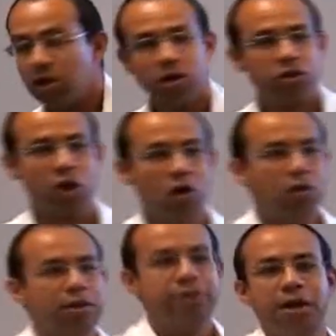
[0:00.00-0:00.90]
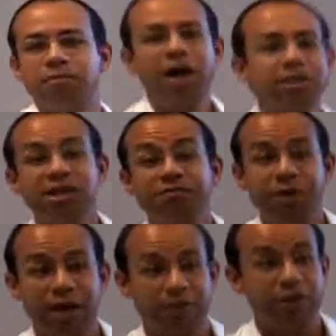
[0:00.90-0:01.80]
So there
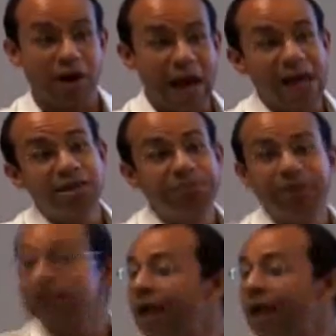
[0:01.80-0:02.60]
had to be a